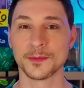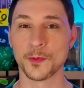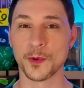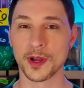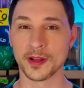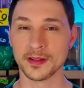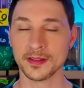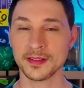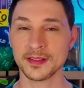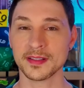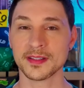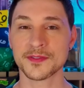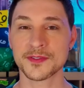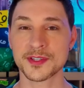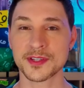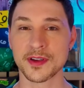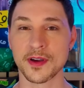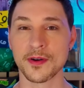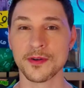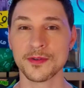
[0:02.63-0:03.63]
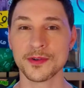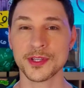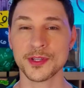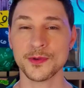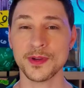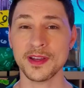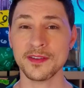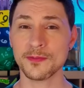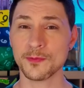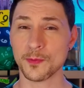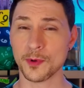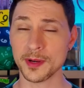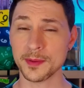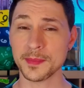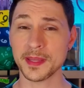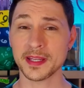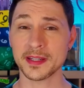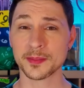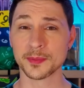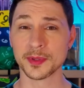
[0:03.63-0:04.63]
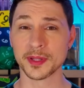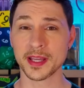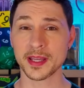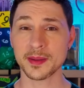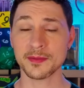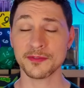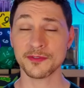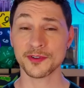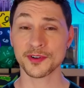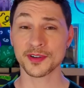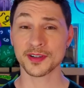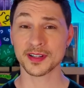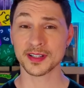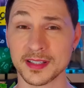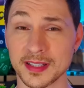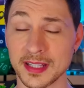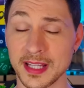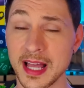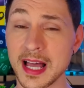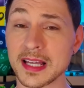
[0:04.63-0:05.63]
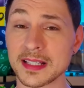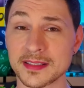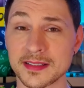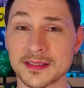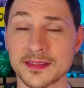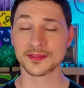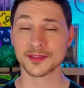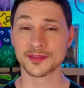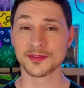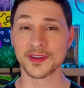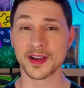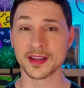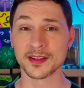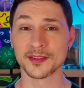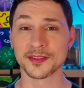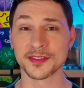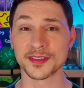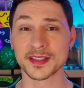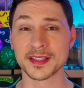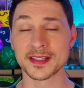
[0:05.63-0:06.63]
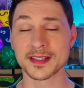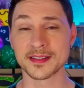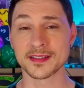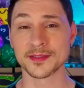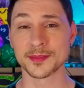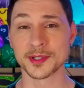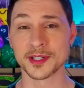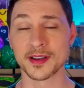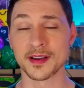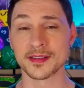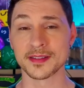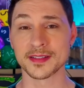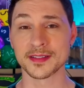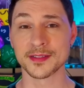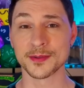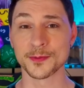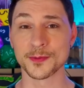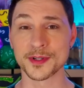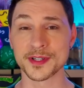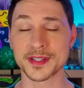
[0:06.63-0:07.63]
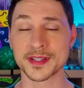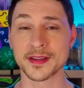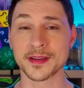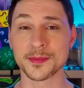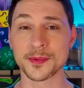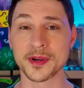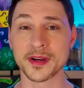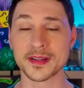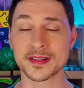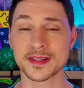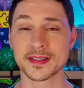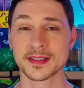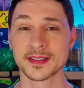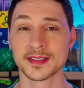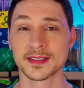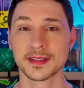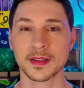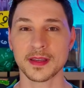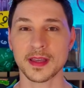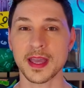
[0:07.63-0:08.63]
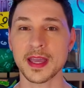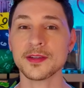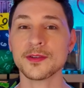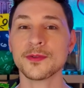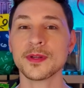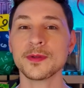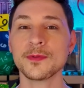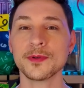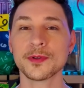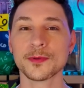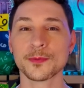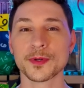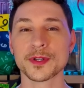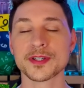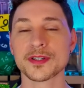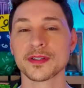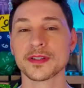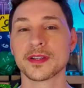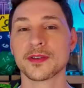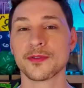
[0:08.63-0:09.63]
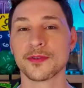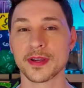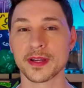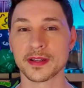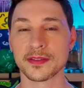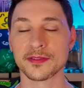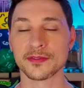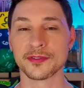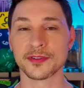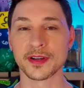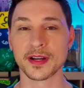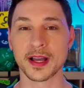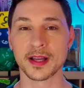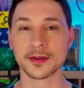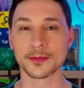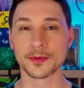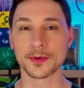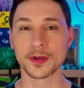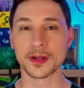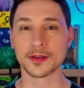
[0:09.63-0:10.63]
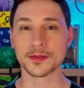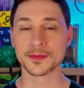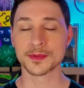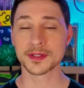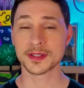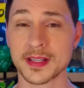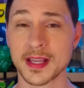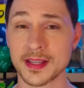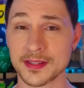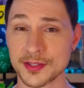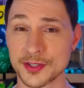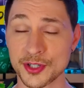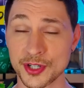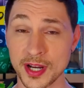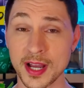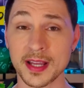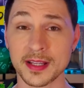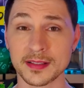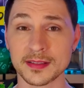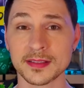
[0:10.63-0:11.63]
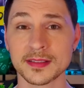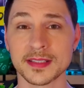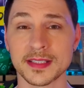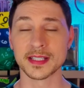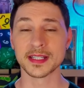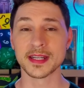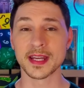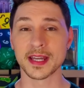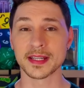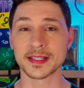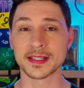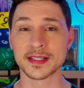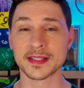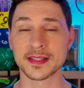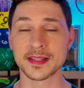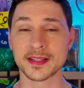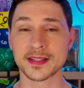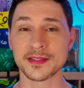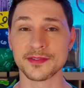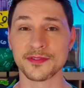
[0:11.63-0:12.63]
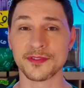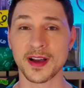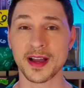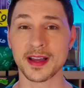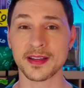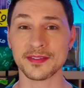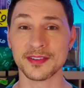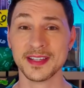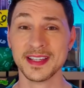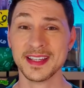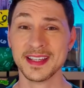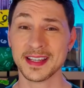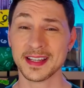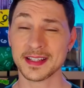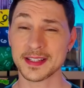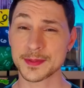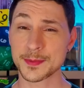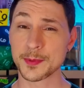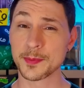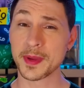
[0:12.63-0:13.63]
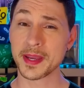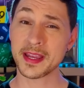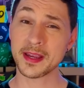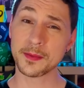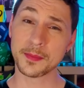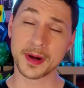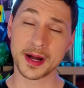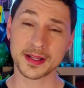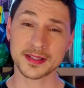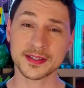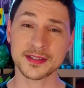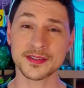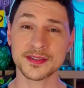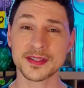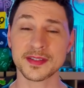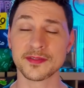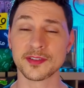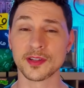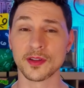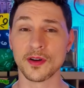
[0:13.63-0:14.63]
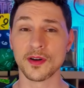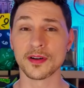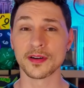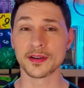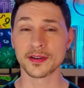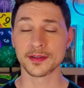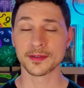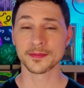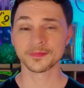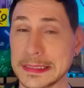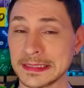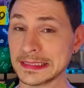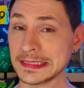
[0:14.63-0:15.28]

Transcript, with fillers: Well, if so, you have one man to blame for a lot of the vile things that have been haunting your worst nightmares. Ed Greenwood originally created the Forgotten Realms as a child in nineteen sixty-five and has been making monsters even longer.